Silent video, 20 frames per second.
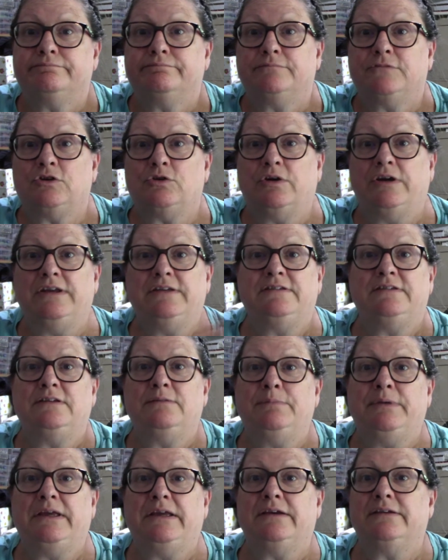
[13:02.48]
crazy
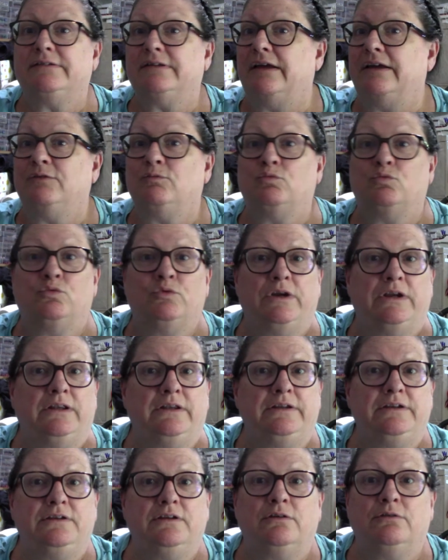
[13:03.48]
because I
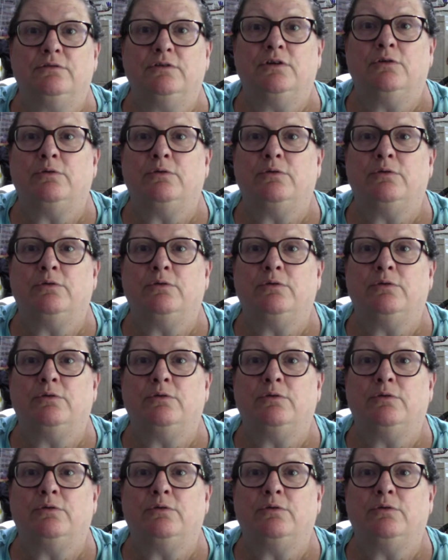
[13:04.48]
really don't know